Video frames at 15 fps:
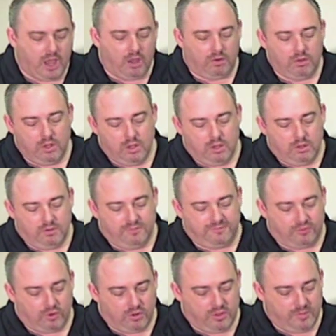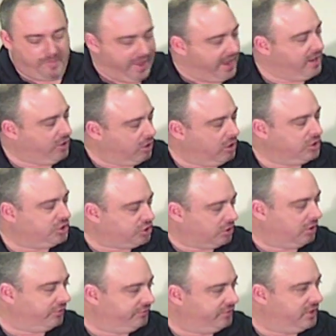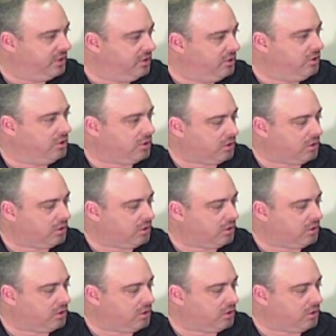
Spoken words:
me now, for the bank on Charleston,